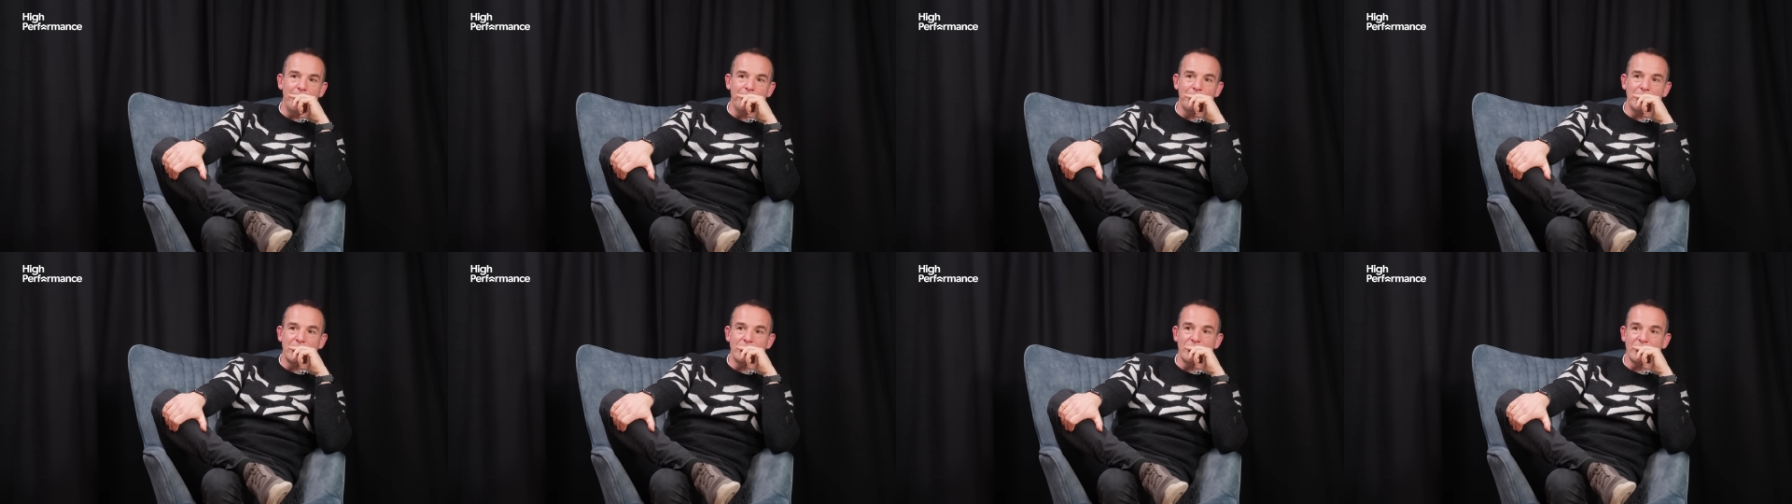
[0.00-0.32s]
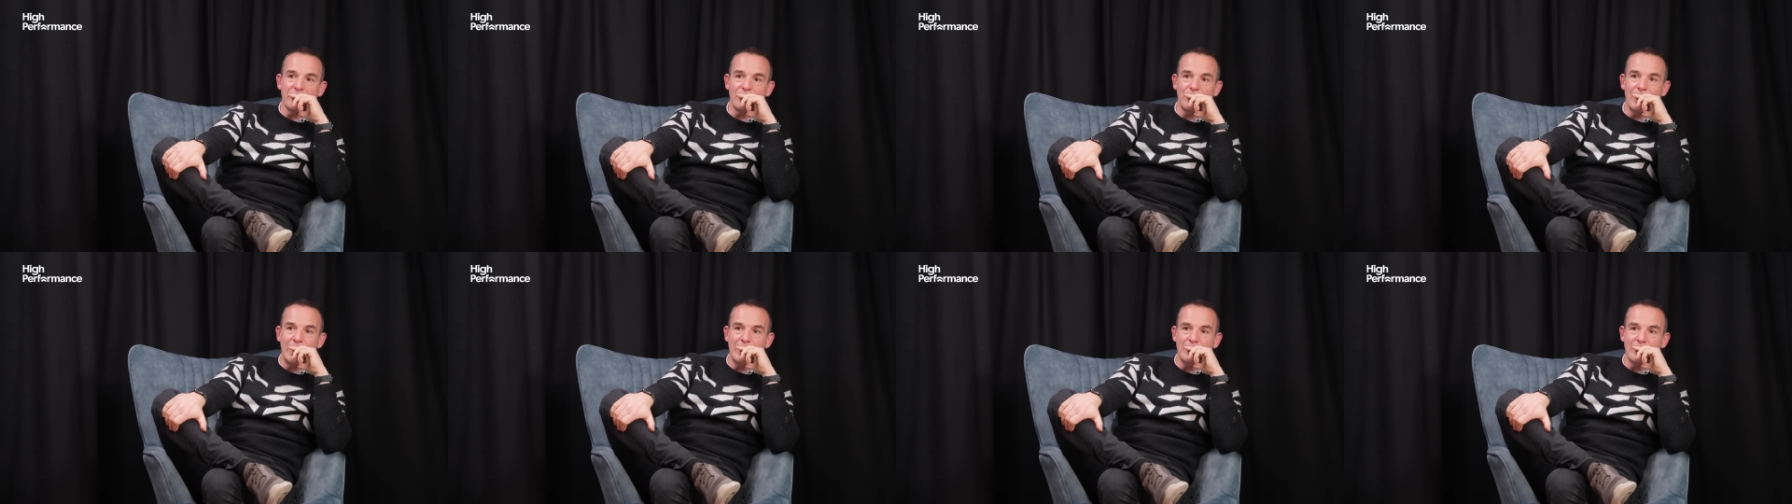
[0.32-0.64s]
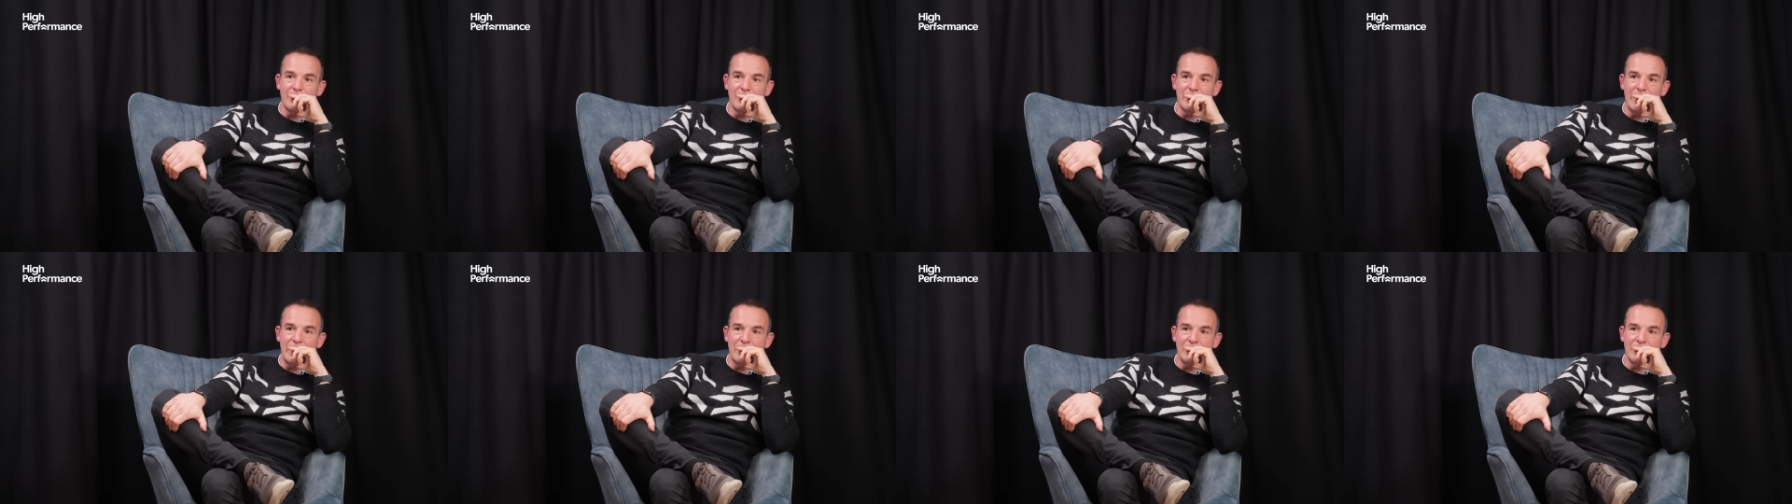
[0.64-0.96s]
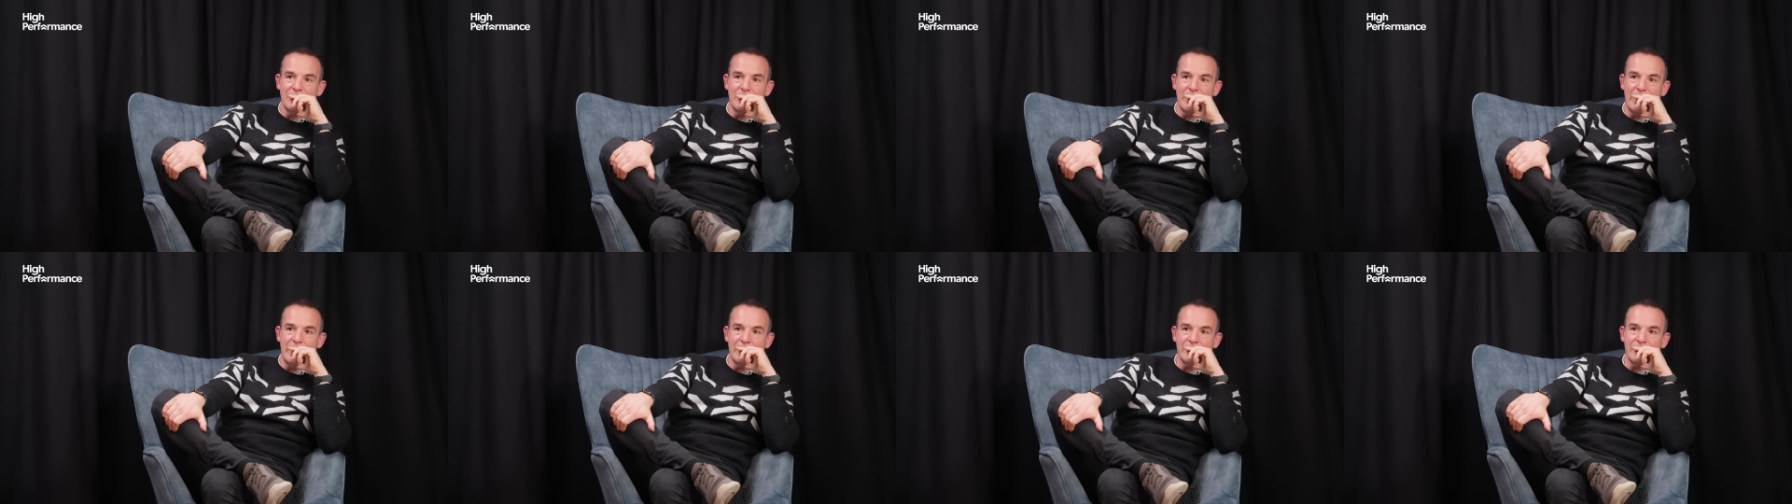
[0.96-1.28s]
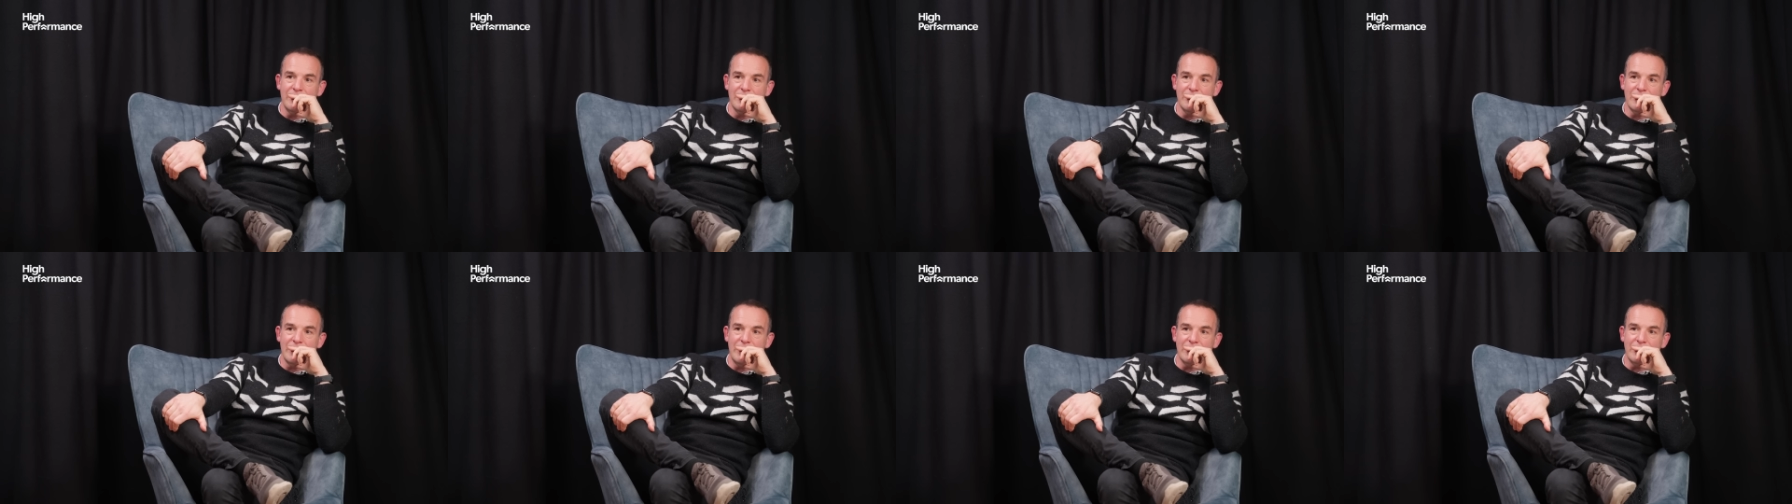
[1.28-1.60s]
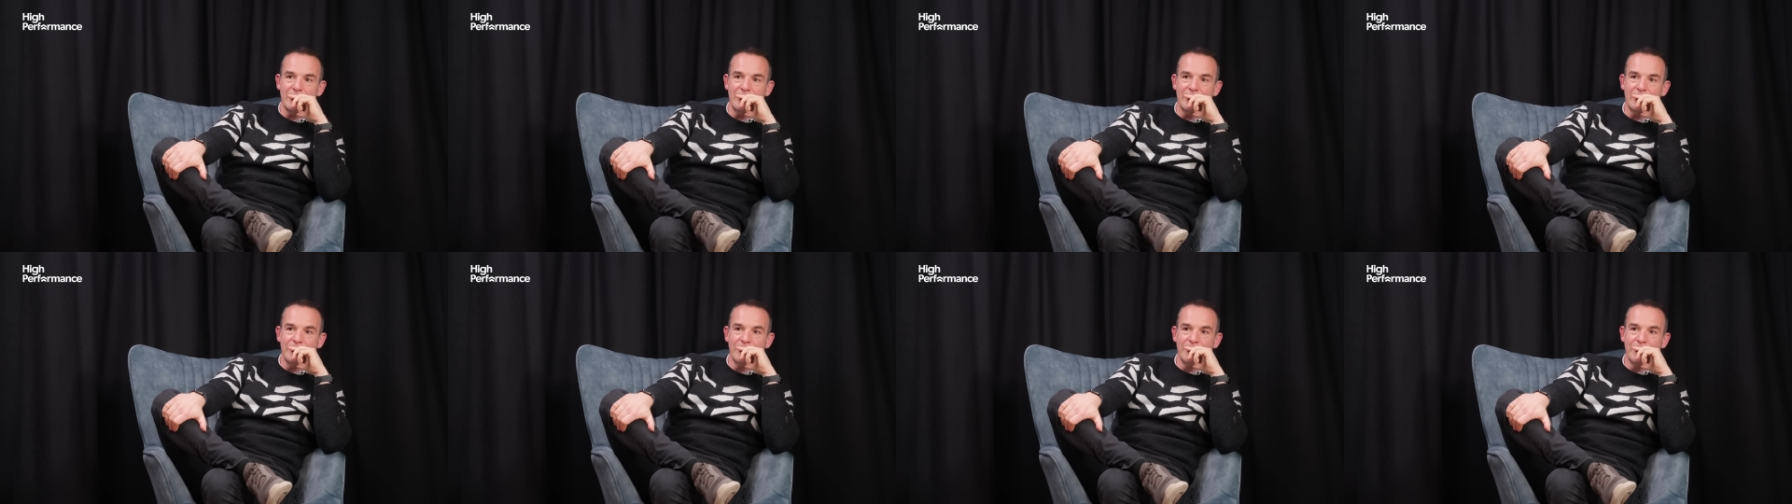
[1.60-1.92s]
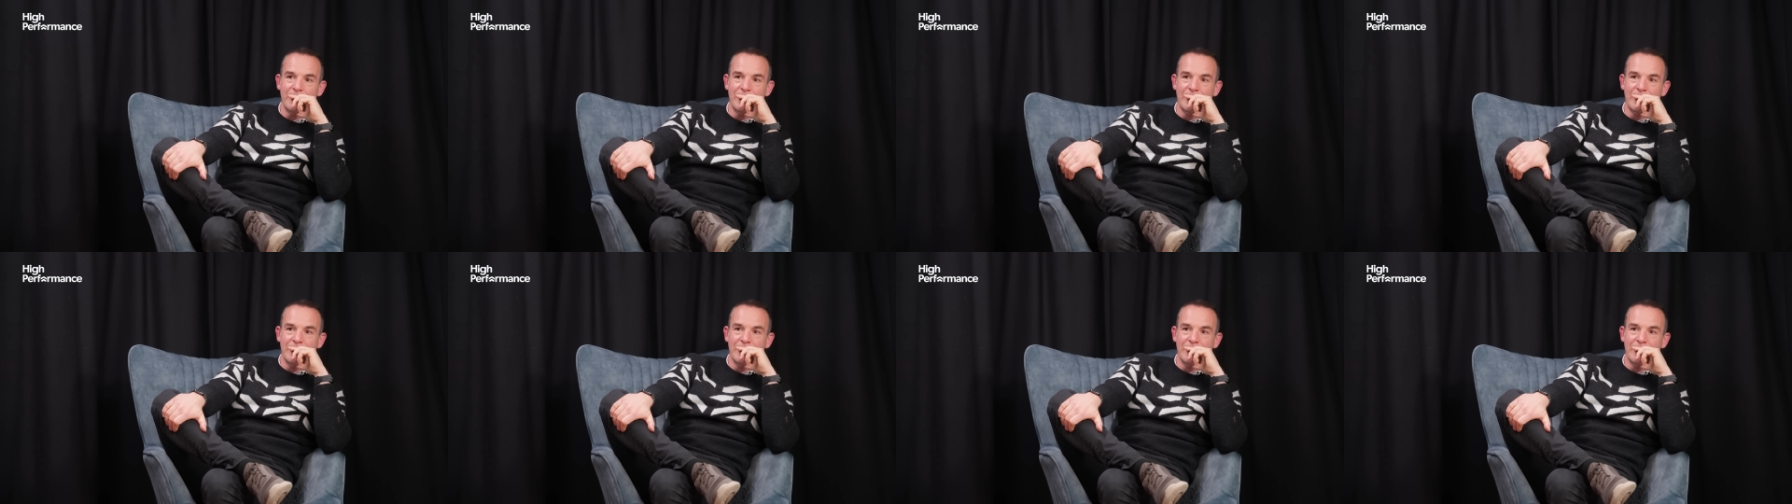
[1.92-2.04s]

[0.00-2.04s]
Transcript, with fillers: And we just went and sat and chat, chatted.